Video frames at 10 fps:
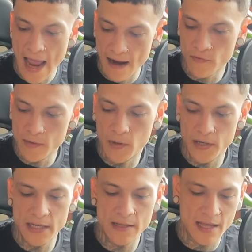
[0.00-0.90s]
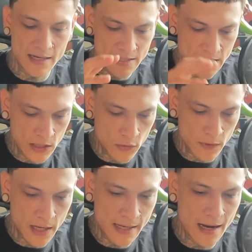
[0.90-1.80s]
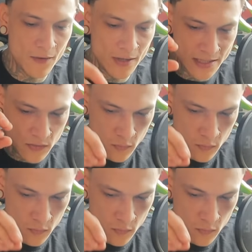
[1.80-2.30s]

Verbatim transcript: everybody that is here right now is